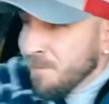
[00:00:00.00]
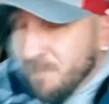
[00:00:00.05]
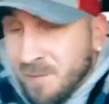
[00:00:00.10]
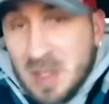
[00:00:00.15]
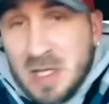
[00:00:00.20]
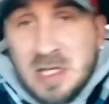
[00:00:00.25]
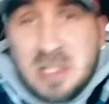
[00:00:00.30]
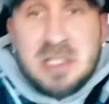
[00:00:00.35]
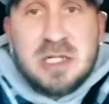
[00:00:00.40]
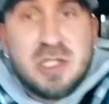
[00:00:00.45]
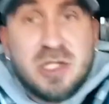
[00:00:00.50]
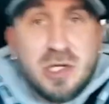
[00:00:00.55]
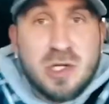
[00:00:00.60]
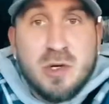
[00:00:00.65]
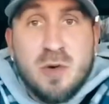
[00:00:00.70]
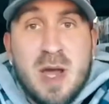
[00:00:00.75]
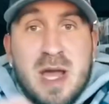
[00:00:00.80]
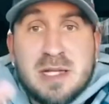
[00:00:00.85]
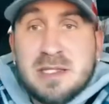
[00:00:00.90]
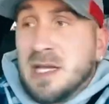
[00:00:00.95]
Get your
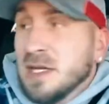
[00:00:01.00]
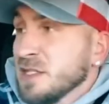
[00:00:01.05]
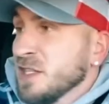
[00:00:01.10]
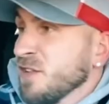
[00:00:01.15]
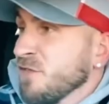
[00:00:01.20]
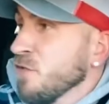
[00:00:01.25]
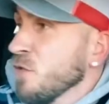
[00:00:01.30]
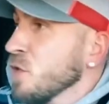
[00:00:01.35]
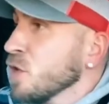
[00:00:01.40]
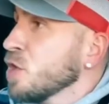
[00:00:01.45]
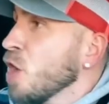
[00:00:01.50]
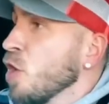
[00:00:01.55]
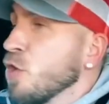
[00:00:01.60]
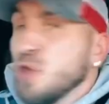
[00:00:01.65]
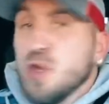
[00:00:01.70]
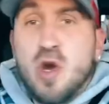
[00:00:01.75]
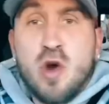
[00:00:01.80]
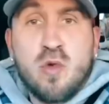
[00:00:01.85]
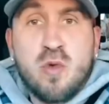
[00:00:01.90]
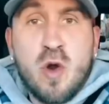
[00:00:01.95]
little ass out this floor and go to
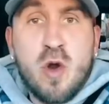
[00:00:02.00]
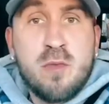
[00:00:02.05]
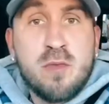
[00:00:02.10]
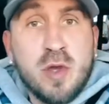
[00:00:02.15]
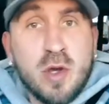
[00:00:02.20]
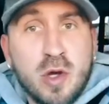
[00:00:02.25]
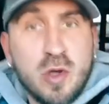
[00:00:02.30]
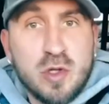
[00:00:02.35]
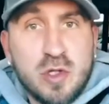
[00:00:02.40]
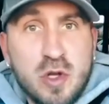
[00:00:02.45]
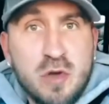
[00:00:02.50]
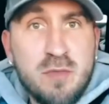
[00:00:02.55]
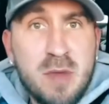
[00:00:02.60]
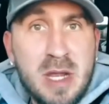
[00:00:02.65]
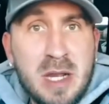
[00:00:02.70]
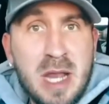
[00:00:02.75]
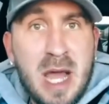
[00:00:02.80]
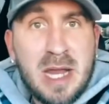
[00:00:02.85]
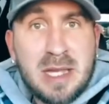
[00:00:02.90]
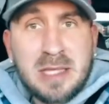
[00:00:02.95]
your room. You going to do me
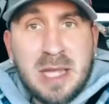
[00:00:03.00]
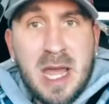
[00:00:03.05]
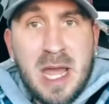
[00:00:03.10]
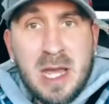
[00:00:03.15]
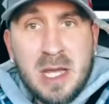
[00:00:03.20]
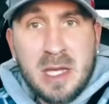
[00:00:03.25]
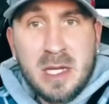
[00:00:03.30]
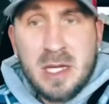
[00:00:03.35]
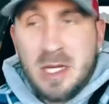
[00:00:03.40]
like that?